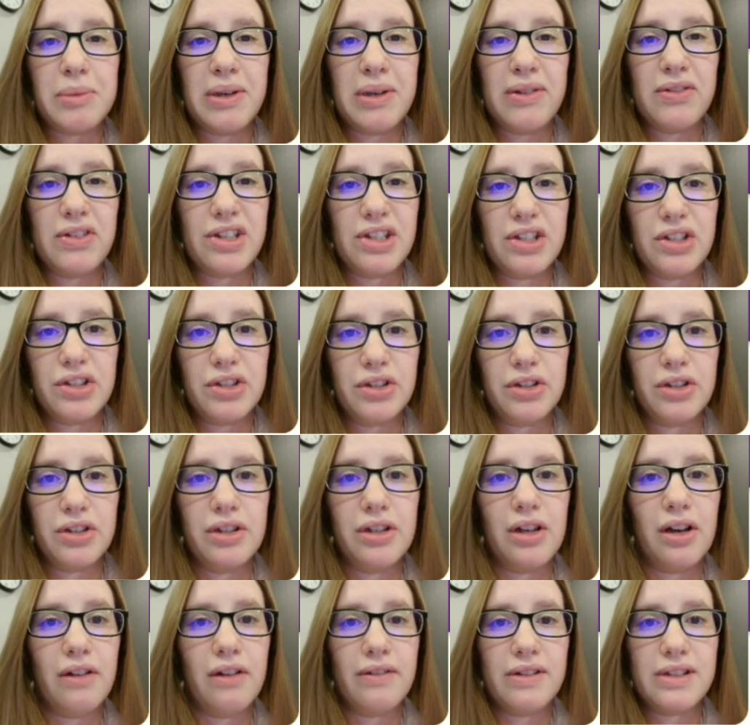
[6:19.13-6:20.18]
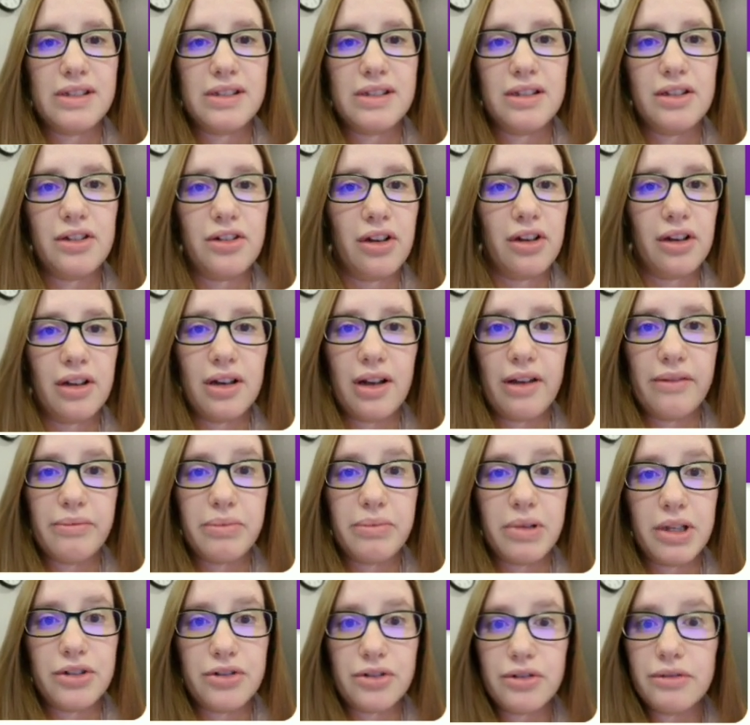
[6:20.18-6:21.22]
from everything good, obviously you're not going to have
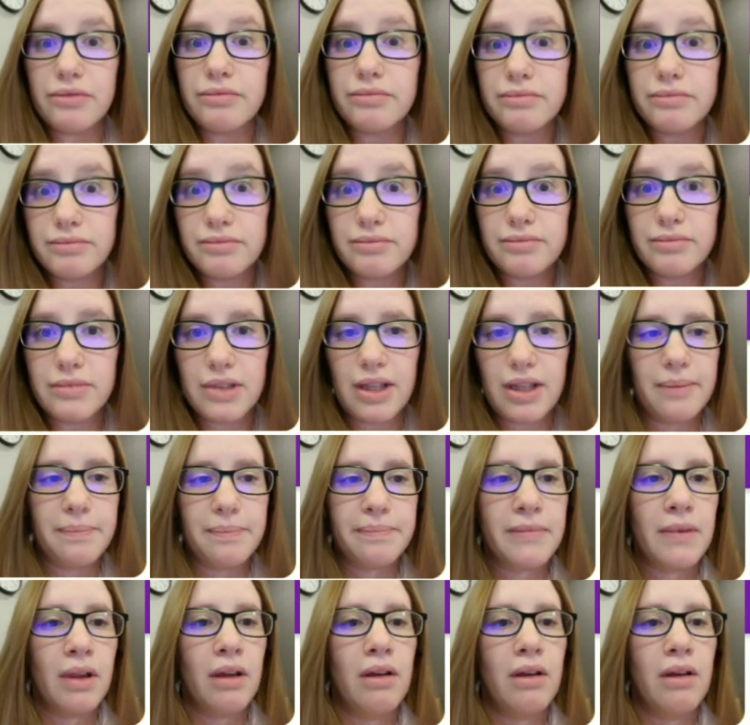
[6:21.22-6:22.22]
pleasure. Okay.